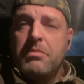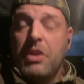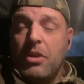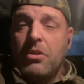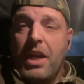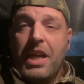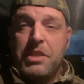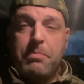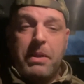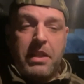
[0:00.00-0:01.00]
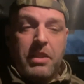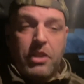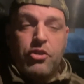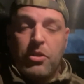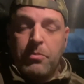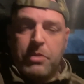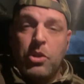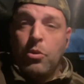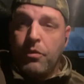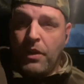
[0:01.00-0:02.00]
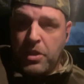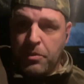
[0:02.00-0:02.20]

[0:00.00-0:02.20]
has been that Trump can go fuck